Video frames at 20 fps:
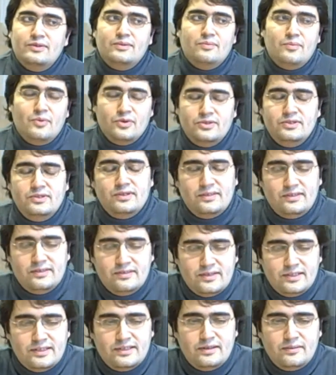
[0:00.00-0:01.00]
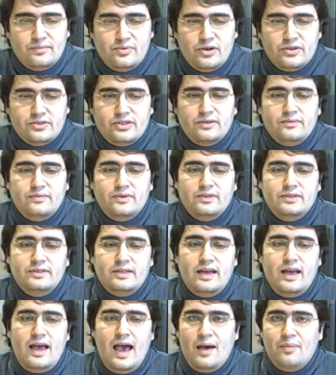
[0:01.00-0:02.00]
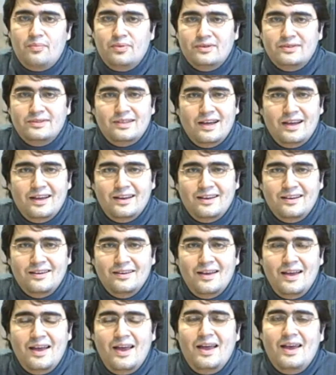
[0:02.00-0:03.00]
the most interesting project was the apple cider,